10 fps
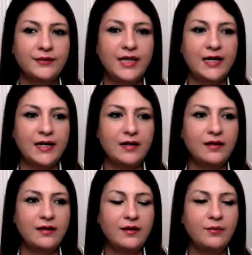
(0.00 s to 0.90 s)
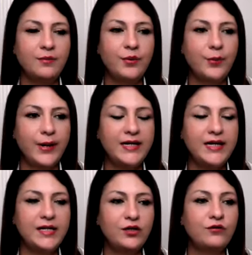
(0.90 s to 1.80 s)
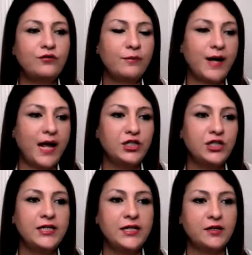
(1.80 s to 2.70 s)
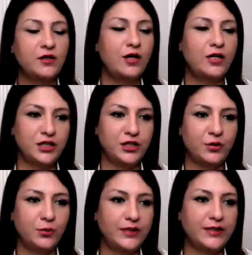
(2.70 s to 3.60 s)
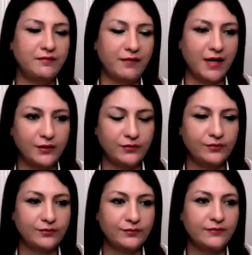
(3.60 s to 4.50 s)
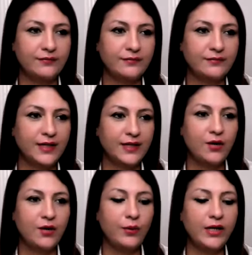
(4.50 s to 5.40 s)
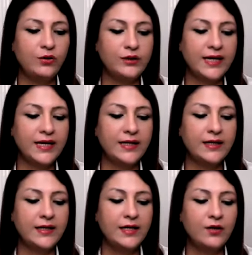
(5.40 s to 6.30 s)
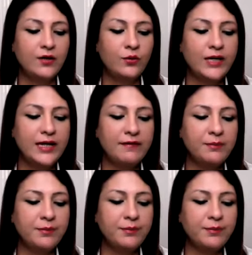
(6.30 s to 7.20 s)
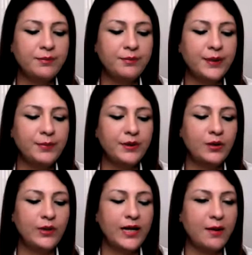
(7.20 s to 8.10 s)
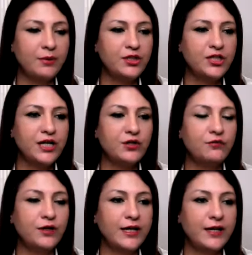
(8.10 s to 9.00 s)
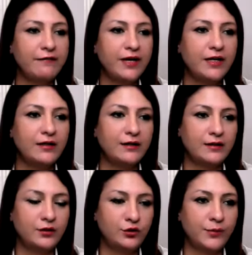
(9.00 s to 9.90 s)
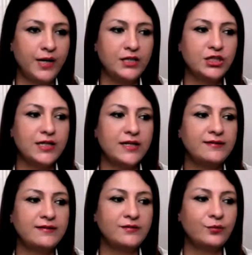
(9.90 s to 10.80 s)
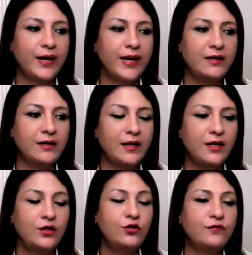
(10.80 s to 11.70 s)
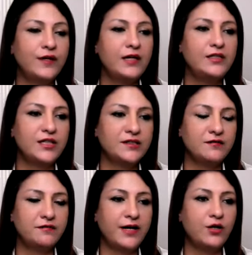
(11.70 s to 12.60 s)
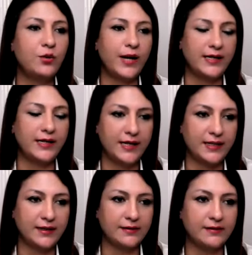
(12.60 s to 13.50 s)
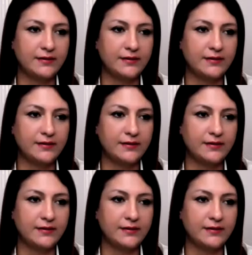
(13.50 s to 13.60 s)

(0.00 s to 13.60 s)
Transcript: that are preventing you from actually acknowledging your worth and value? Where you think only when people will appreciate you for giving too much is when you feel justified or validated.